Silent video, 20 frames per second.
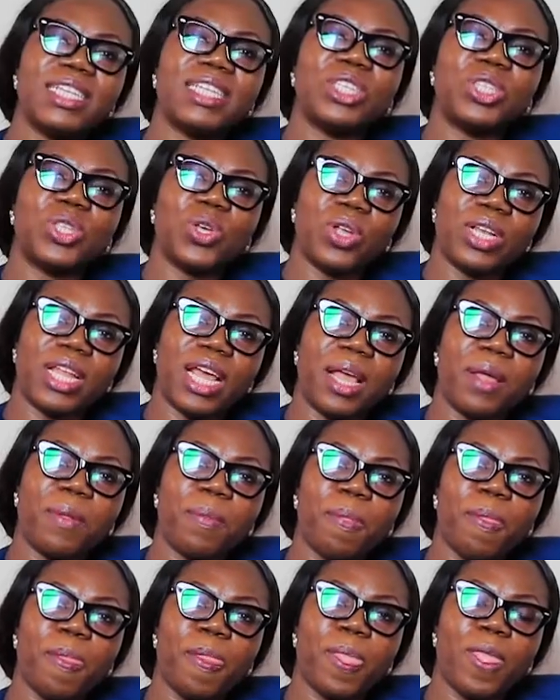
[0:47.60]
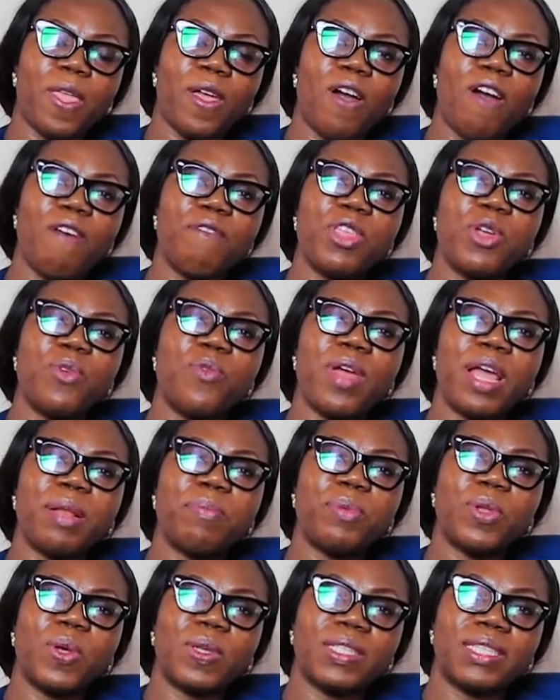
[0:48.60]
disorder of the
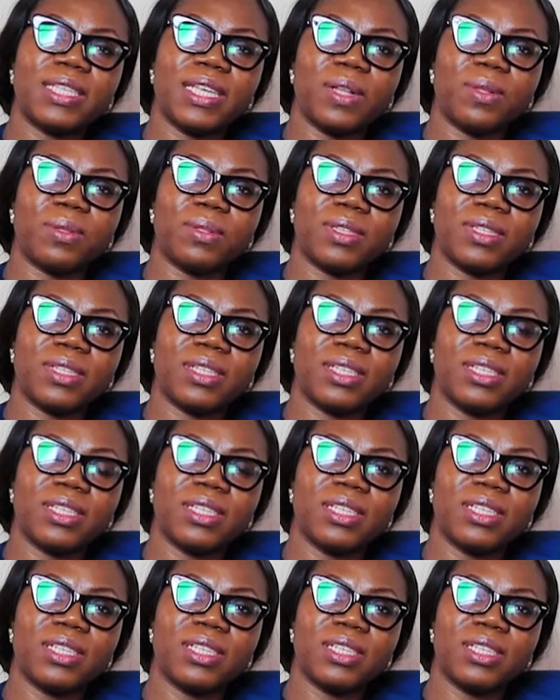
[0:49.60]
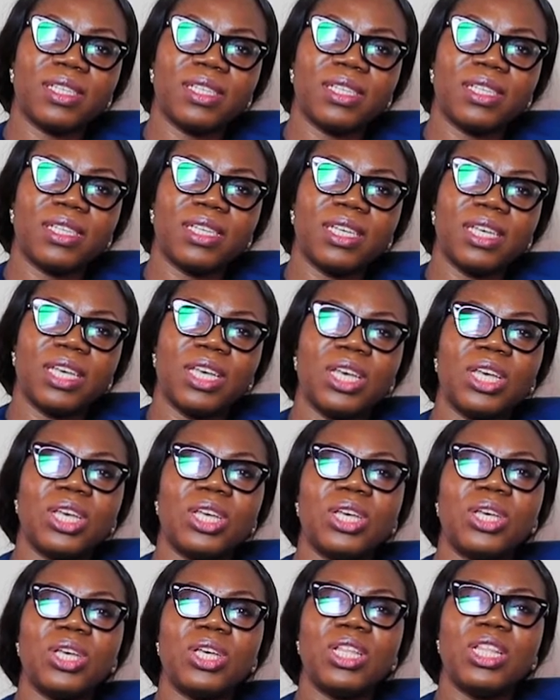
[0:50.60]
red blood cells.
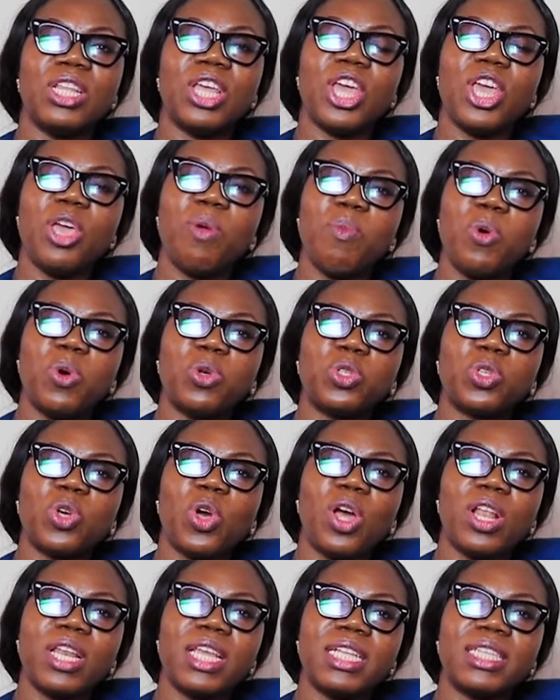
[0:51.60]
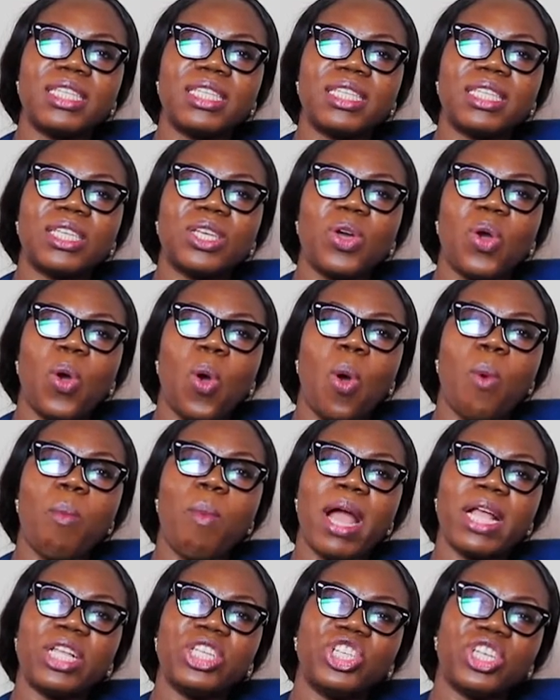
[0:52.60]
The Igbos call it
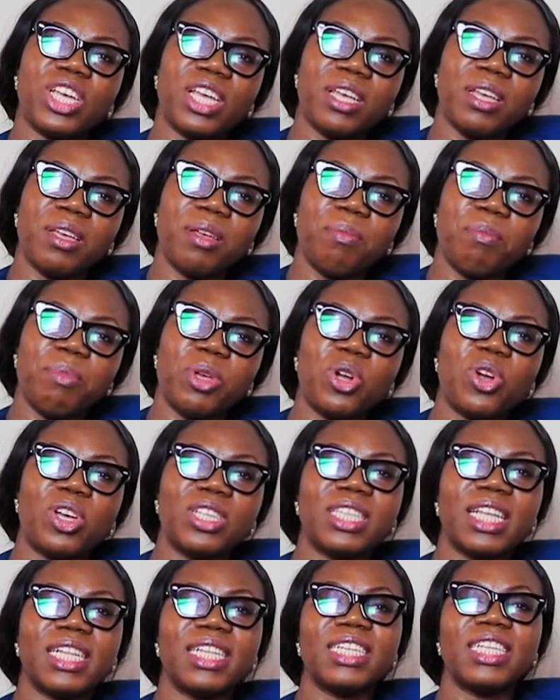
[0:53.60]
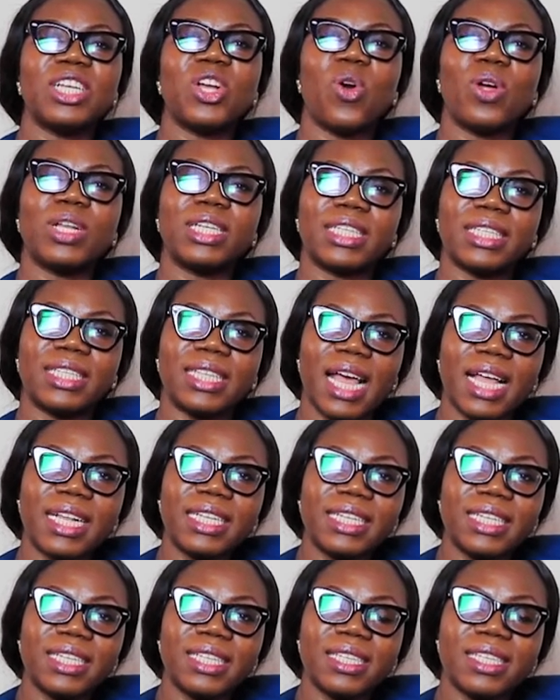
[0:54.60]
Obanje because they didn't
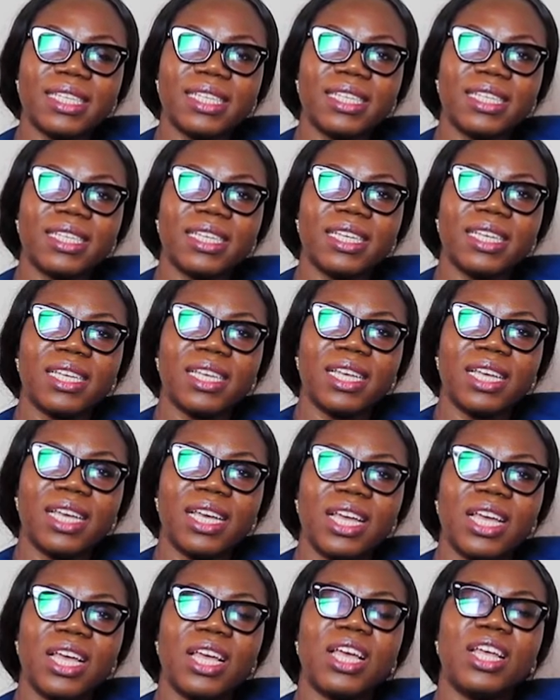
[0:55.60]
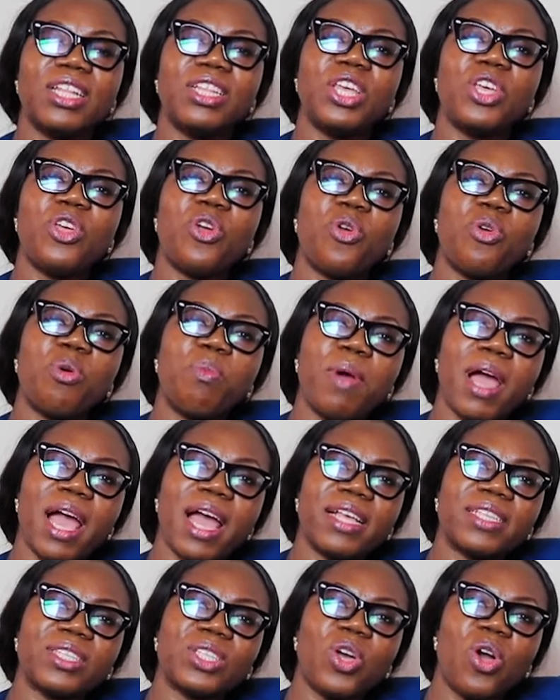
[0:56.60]
understand it. The
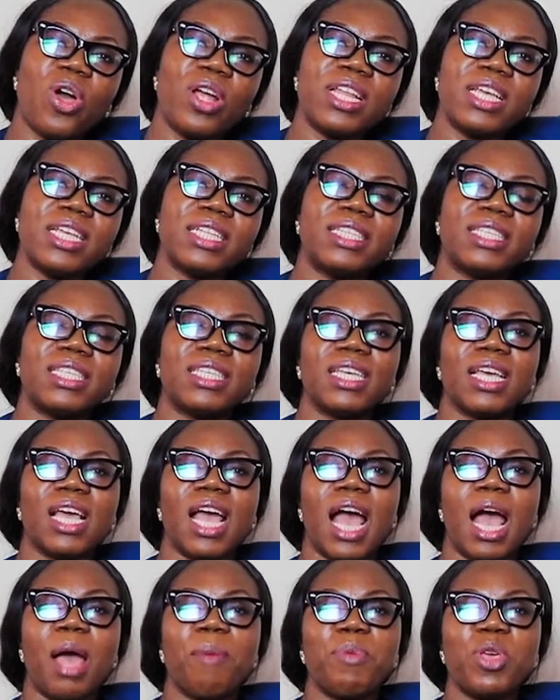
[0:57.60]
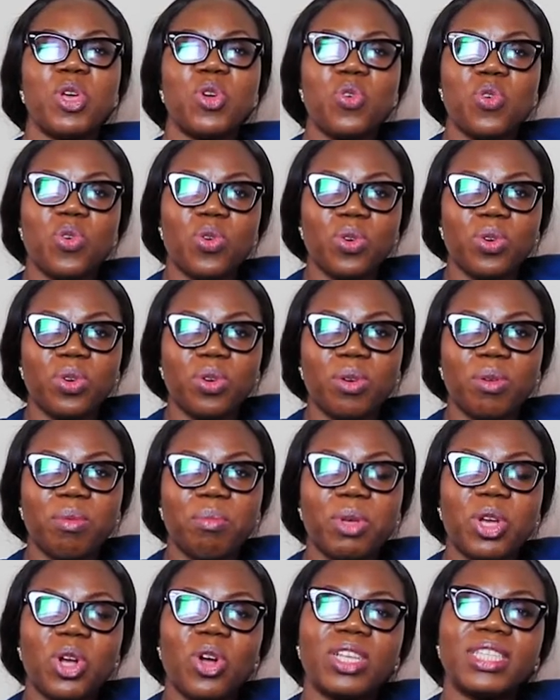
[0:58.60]
Yorubas call it Abiku
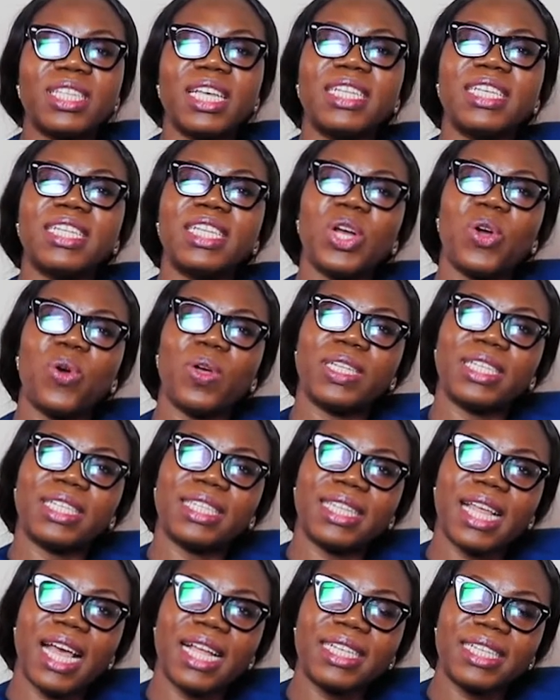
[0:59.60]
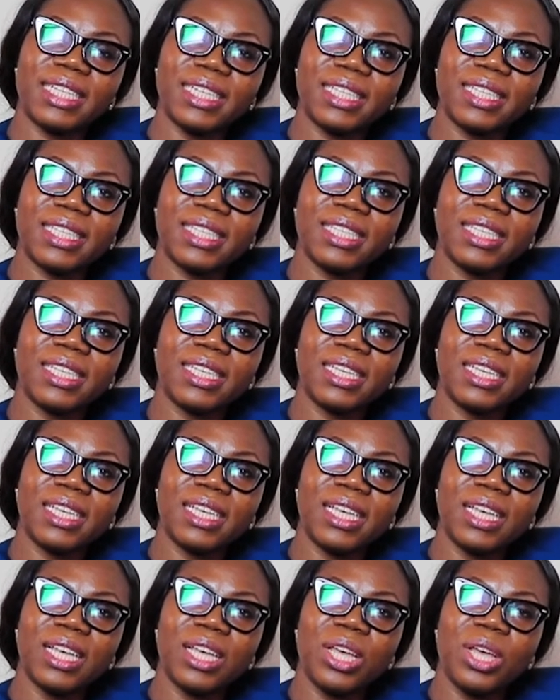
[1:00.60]
because they didn't understand it.
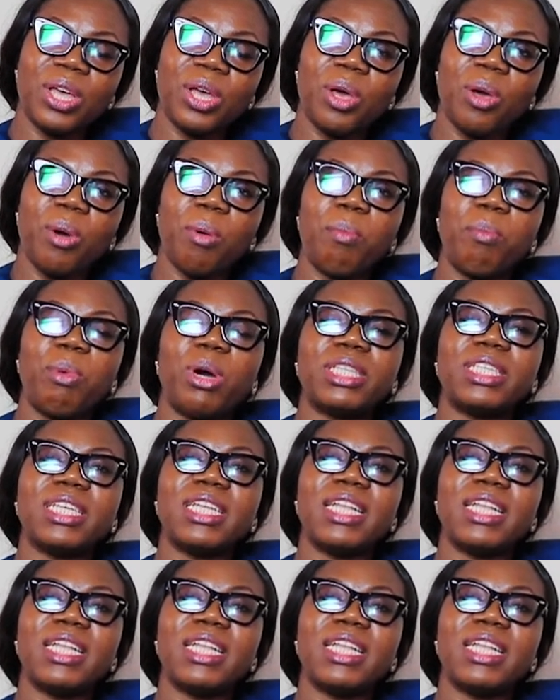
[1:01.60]
But